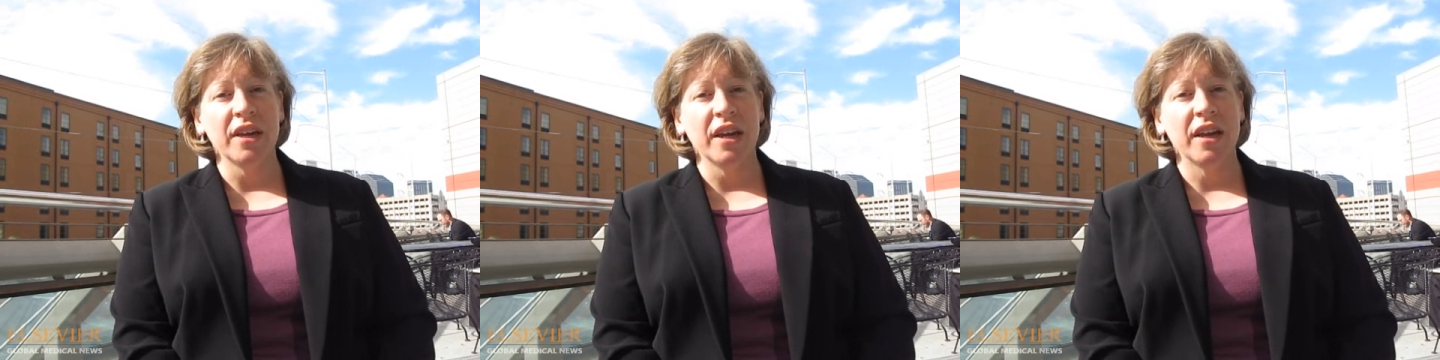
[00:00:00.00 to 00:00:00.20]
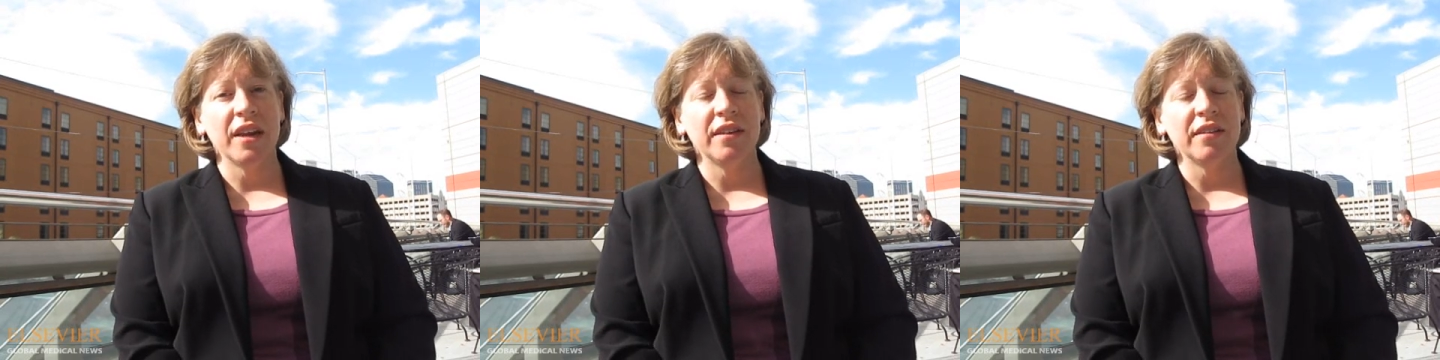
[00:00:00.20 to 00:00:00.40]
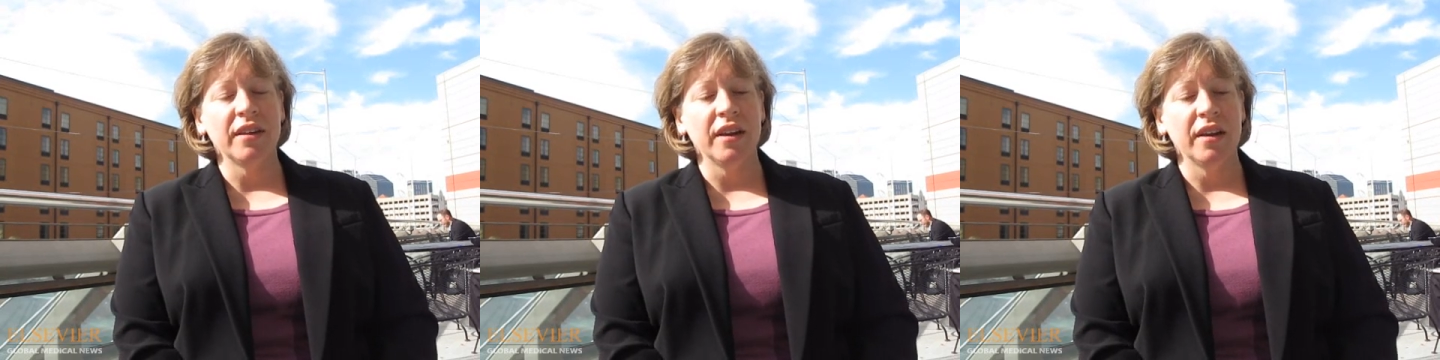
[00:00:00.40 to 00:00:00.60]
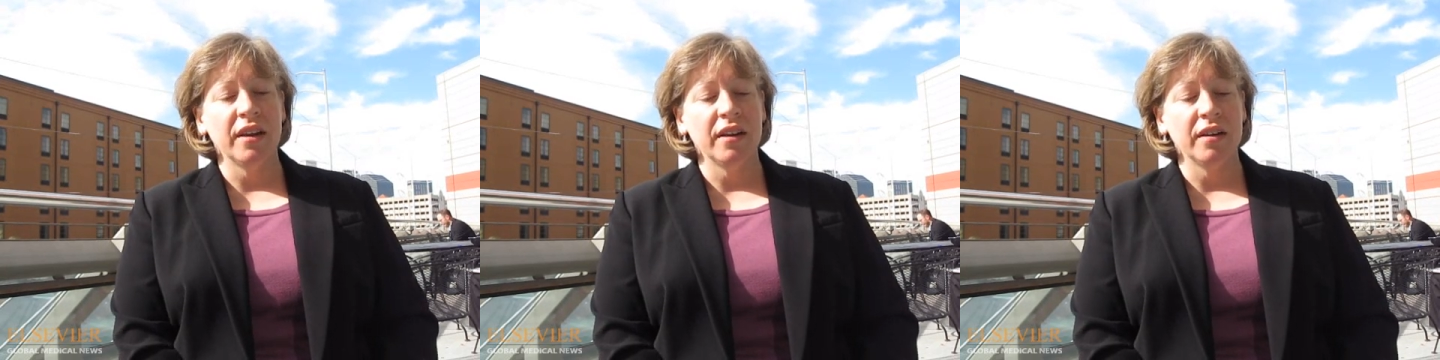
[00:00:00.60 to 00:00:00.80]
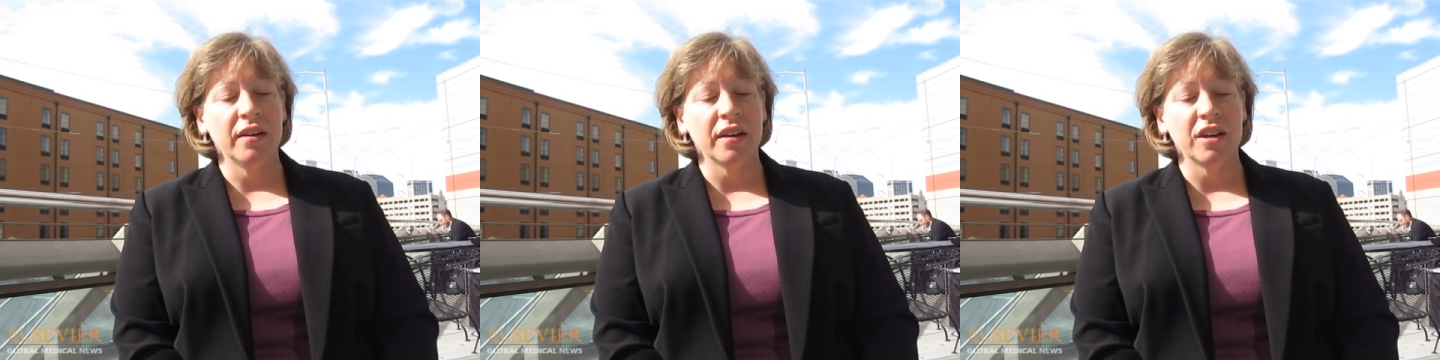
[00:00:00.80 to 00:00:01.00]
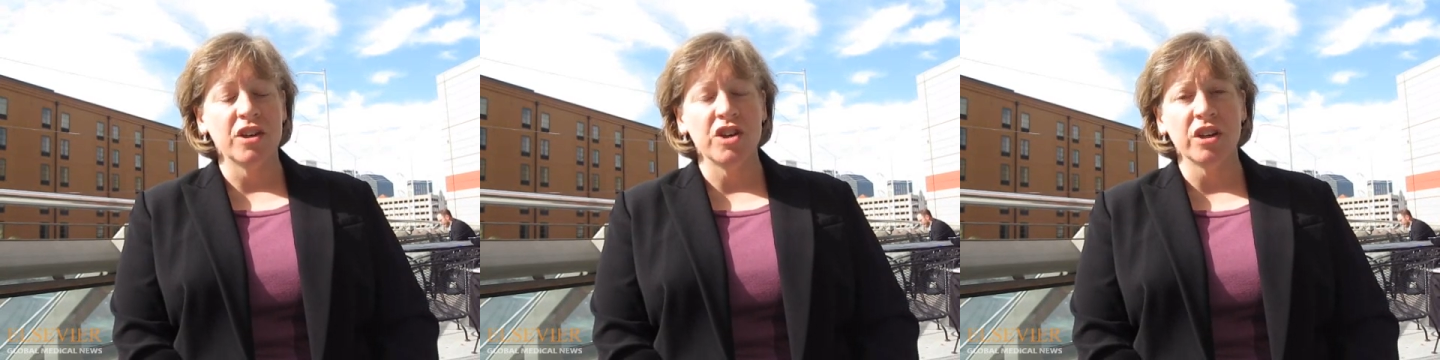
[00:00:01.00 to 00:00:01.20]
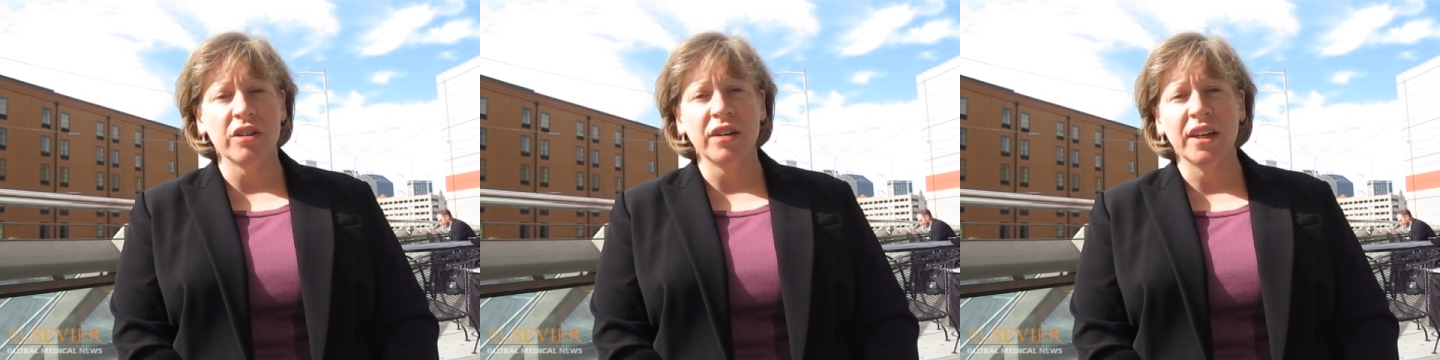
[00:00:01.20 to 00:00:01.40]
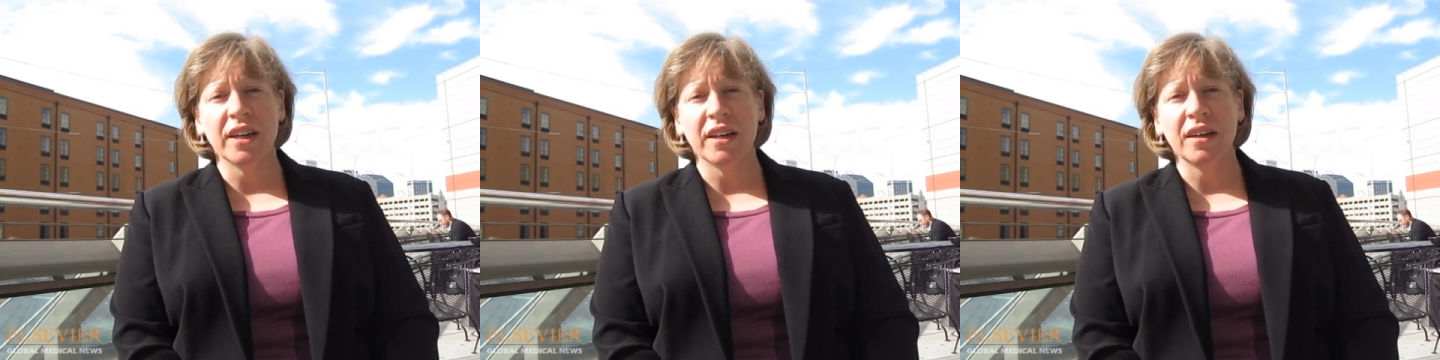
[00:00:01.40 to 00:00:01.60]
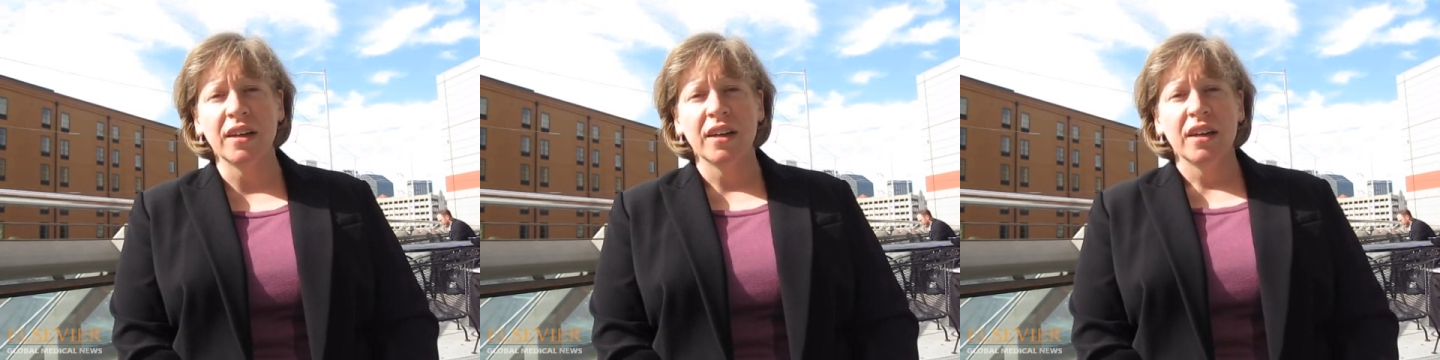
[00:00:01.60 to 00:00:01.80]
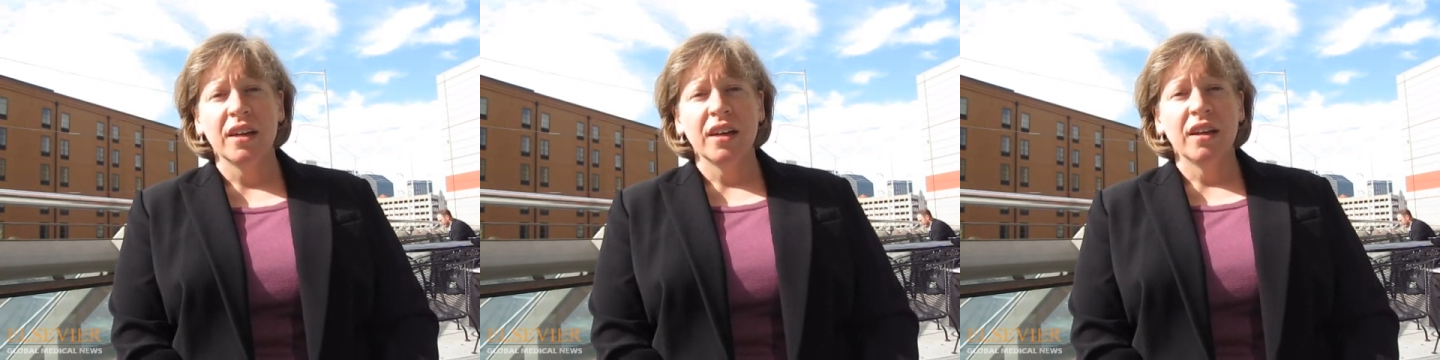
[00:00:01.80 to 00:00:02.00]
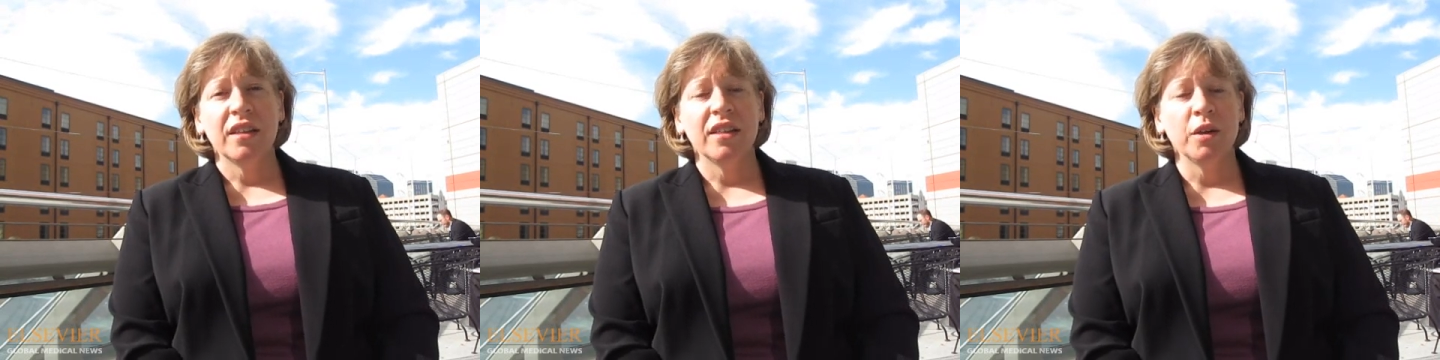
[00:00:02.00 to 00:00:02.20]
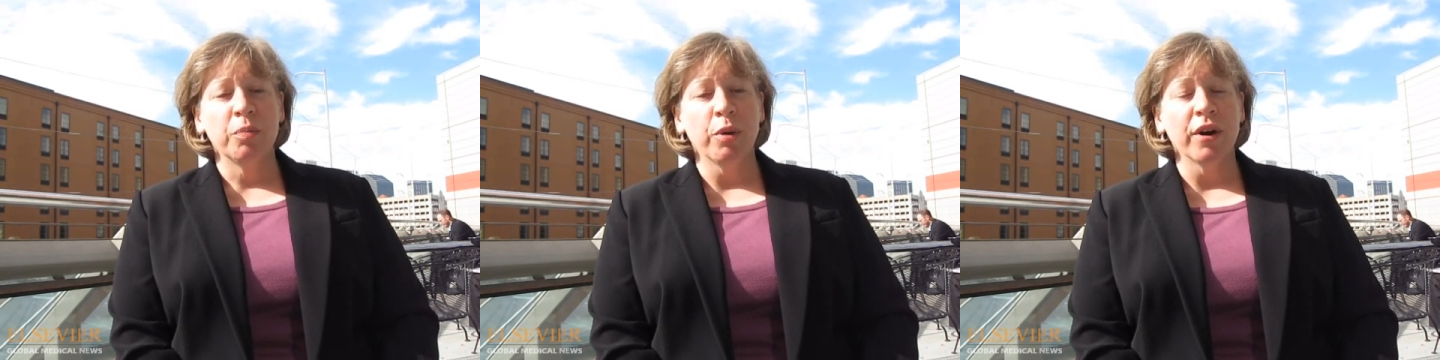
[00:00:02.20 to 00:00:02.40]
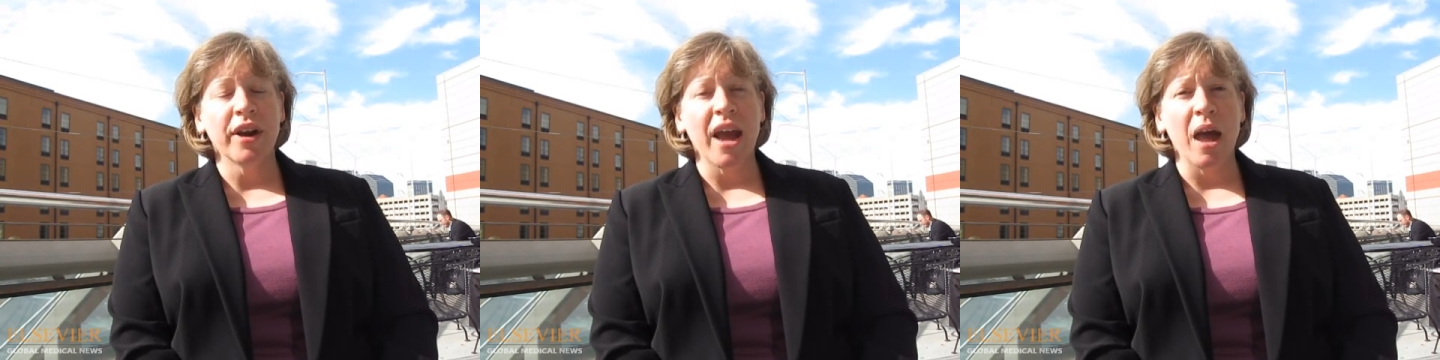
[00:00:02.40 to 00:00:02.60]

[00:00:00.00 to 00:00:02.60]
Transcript: and in Nigeria, the per